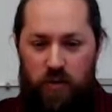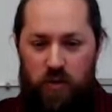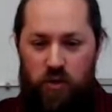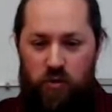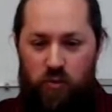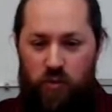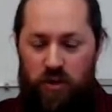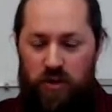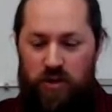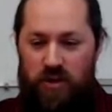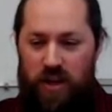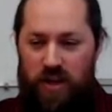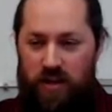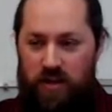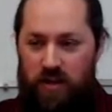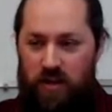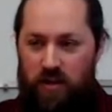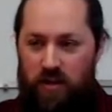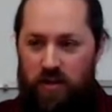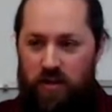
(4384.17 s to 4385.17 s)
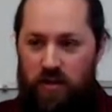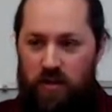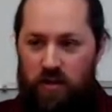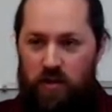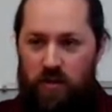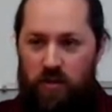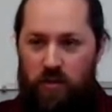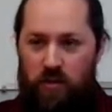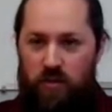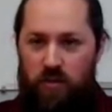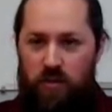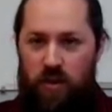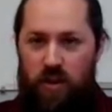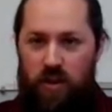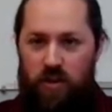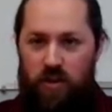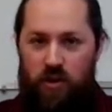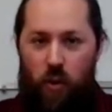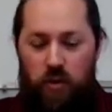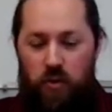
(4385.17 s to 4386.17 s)
when you, it's like
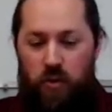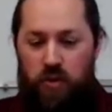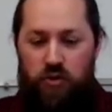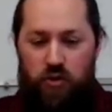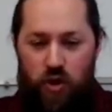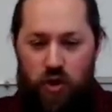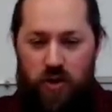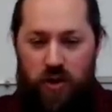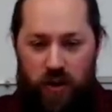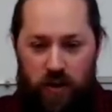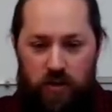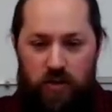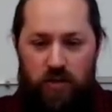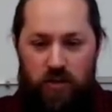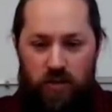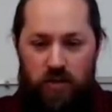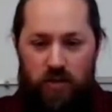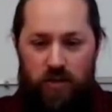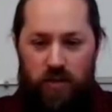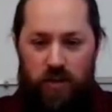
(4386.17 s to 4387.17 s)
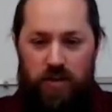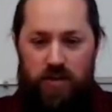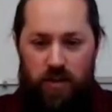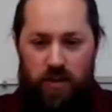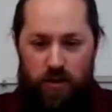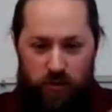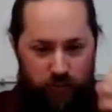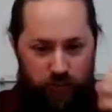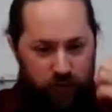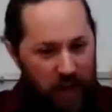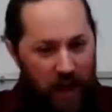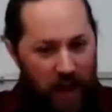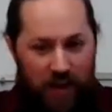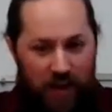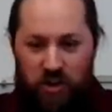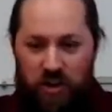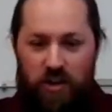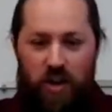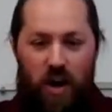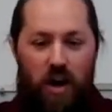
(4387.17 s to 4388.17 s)
uh, going to a circus. It's, it's
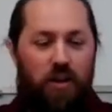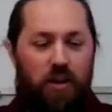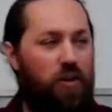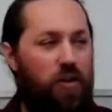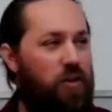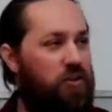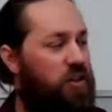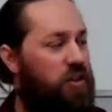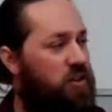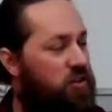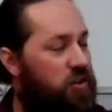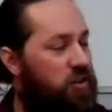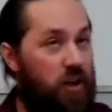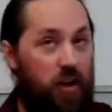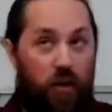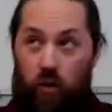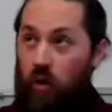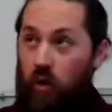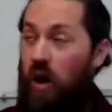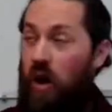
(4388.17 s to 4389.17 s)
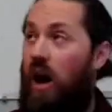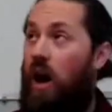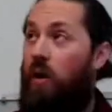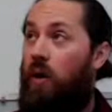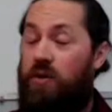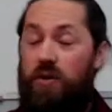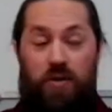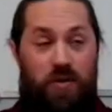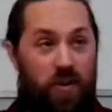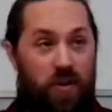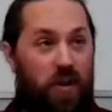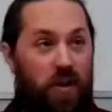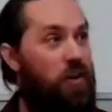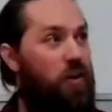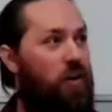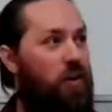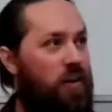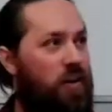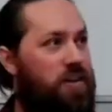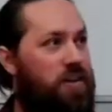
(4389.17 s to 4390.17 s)
flashing colors, and it's just like wow, it's just,
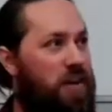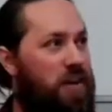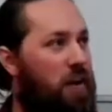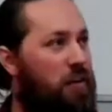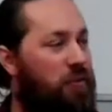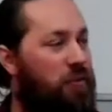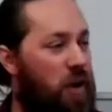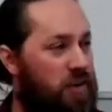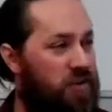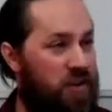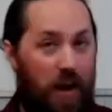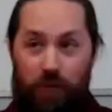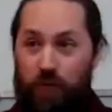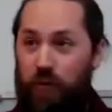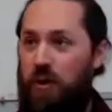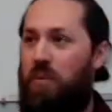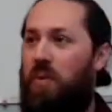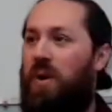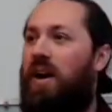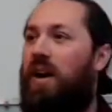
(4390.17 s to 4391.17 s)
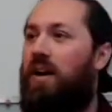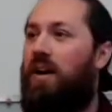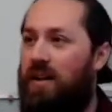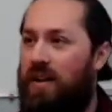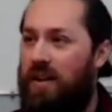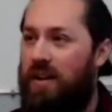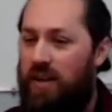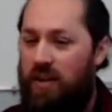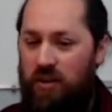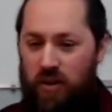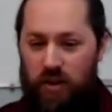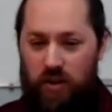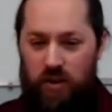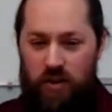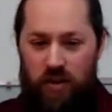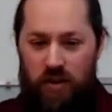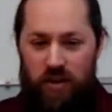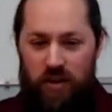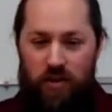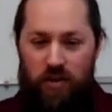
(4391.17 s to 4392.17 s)
it's ev- it's everywhere. You
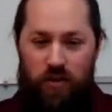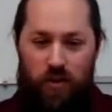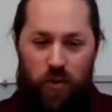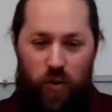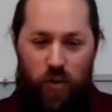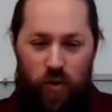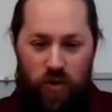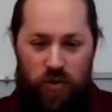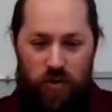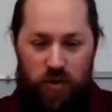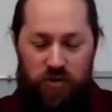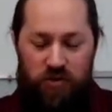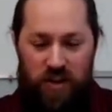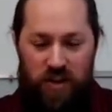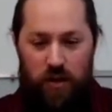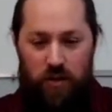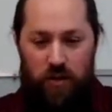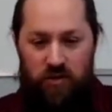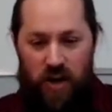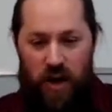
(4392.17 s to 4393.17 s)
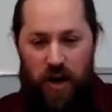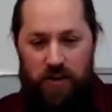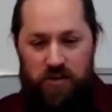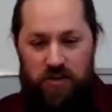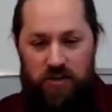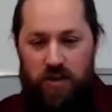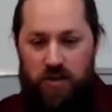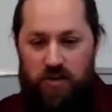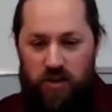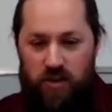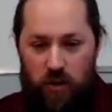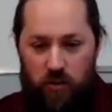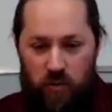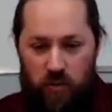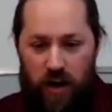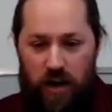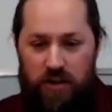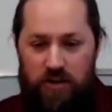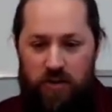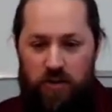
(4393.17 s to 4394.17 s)
know, or, or, you're sitting outside and you see the
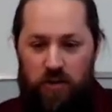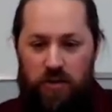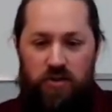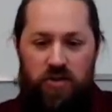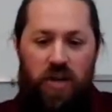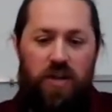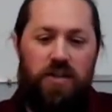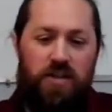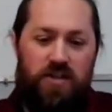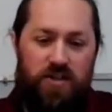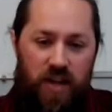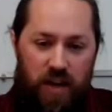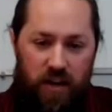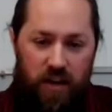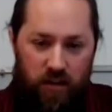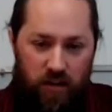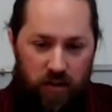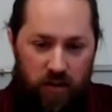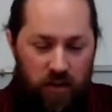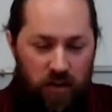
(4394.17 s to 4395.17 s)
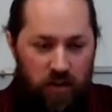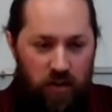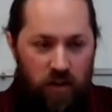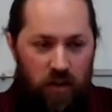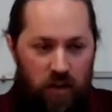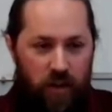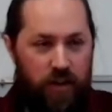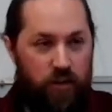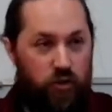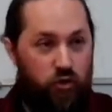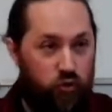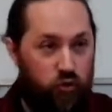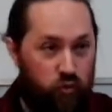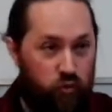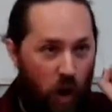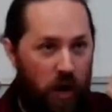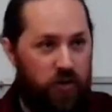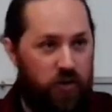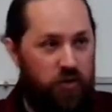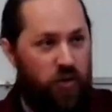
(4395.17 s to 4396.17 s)
sunrise. You know, the sun setting. Uh, it
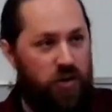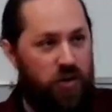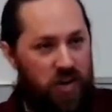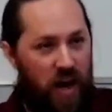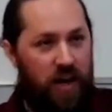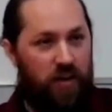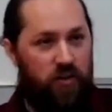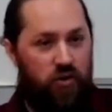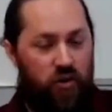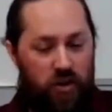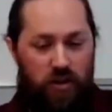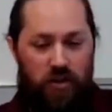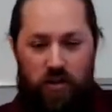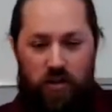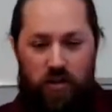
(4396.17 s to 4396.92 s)
draws your attention